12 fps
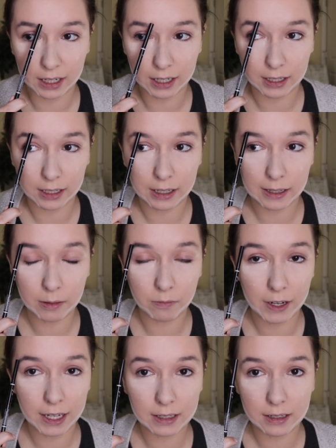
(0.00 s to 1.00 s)
I need to get them
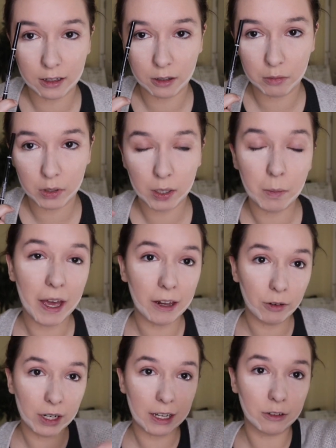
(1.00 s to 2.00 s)
waxed and they're pretty bad
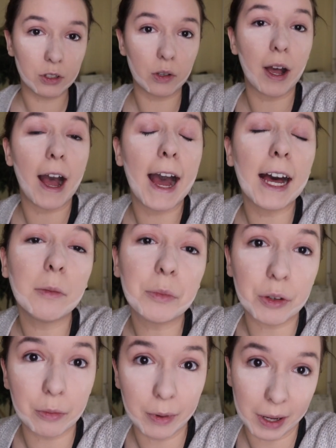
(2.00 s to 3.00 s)
right now, so I'll
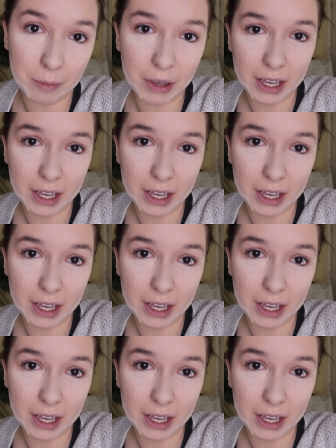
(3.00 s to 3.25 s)
be right